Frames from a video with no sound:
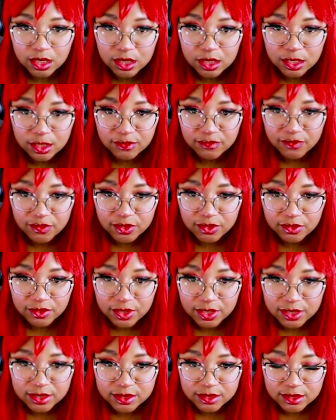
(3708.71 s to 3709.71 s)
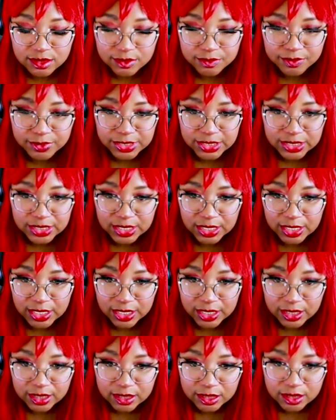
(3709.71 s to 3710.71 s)
and it felt great to be a
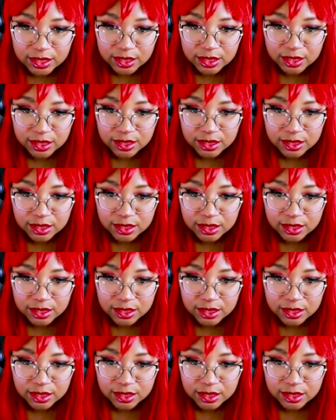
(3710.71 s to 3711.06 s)
liar.